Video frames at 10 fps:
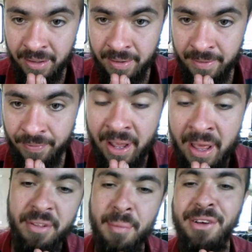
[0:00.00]
Right? But
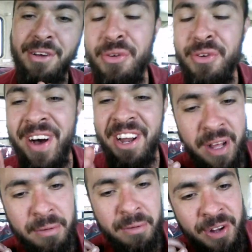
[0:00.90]
somehow you do know how to pick up the
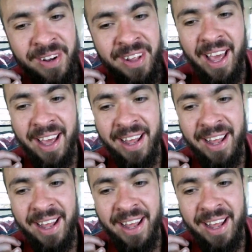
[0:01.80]
phone and